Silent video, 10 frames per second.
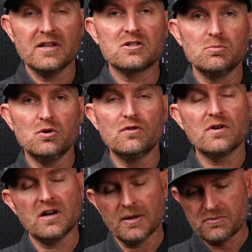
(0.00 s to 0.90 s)
Let's
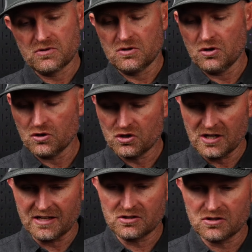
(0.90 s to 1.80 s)
move up to your
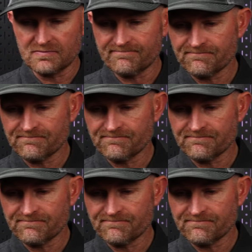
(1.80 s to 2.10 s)
chest.